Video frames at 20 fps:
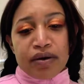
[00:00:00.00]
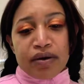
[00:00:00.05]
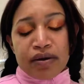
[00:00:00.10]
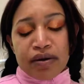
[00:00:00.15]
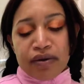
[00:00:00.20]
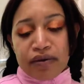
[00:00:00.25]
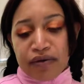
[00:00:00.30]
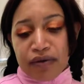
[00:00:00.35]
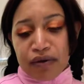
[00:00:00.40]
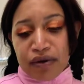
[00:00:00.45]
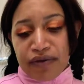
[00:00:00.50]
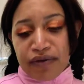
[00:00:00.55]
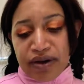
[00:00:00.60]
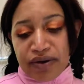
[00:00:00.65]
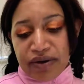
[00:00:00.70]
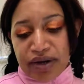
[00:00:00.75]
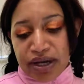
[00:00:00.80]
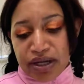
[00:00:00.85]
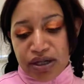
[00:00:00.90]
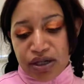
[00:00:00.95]
for
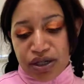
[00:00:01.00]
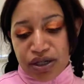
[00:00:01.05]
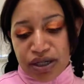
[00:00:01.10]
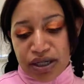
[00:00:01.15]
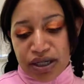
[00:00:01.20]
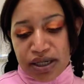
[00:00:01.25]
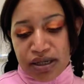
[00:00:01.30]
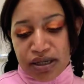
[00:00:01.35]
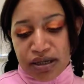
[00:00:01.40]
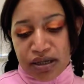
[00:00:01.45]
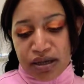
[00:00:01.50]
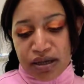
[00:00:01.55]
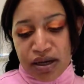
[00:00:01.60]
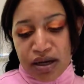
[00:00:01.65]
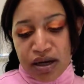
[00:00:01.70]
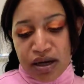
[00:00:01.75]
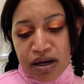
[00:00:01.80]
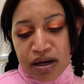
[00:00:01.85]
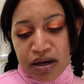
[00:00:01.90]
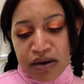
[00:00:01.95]
foundation,
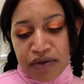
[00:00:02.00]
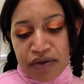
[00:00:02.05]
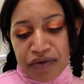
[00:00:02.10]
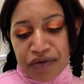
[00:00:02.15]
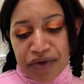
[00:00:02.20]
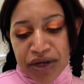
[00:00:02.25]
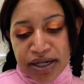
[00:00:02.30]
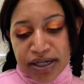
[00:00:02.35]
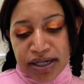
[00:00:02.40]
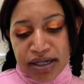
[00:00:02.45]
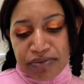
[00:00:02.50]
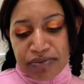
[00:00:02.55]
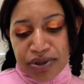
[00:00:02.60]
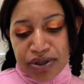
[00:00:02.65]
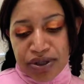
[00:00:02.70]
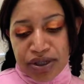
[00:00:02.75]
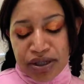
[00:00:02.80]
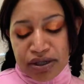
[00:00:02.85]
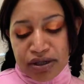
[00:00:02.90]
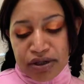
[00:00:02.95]
Fenty
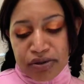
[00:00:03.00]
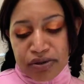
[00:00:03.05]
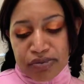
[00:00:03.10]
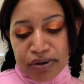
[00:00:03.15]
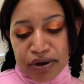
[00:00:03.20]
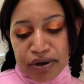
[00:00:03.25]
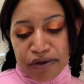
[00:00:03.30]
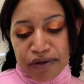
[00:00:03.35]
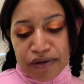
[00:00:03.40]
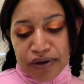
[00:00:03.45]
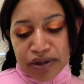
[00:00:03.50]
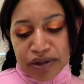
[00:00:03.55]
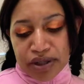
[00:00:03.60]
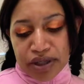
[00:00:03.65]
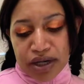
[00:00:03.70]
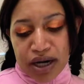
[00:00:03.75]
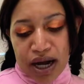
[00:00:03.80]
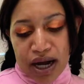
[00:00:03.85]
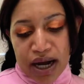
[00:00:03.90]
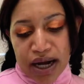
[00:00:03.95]
Beauty's new Pro
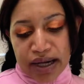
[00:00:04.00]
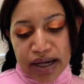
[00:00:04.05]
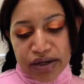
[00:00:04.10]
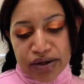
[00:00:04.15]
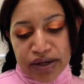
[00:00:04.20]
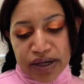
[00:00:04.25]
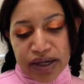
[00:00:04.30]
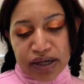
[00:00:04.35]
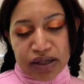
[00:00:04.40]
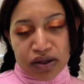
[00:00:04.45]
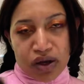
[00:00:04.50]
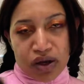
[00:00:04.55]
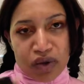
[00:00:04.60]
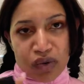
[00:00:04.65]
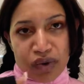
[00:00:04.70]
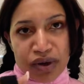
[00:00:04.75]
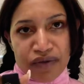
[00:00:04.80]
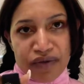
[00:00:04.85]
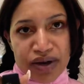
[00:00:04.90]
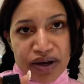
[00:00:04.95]
Filter Hydrating
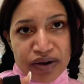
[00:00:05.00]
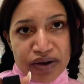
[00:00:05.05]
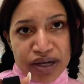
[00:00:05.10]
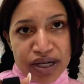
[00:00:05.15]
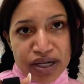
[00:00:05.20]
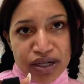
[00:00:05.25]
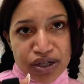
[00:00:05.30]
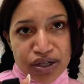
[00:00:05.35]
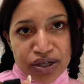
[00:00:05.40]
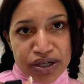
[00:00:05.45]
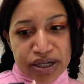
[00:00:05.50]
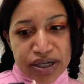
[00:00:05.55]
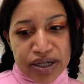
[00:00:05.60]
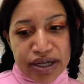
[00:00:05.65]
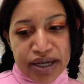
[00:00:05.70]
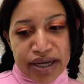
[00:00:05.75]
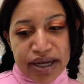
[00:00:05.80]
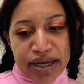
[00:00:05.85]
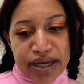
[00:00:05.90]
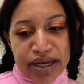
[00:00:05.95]
Longwear Foundation
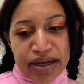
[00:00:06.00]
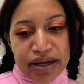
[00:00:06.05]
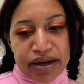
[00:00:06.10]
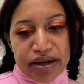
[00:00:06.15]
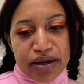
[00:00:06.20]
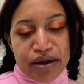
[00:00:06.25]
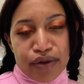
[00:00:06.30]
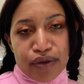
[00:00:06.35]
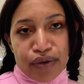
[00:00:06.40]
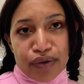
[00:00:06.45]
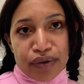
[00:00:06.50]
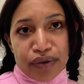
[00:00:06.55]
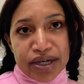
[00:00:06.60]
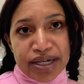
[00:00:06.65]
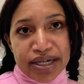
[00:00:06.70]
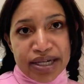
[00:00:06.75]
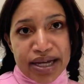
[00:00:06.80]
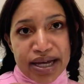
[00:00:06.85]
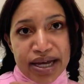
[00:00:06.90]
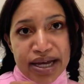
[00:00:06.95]
in
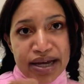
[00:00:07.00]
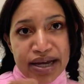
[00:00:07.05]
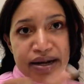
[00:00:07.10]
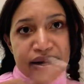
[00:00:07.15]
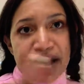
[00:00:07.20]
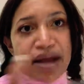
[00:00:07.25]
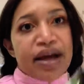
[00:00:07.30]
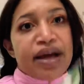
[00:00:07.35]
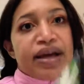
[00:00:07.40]
310.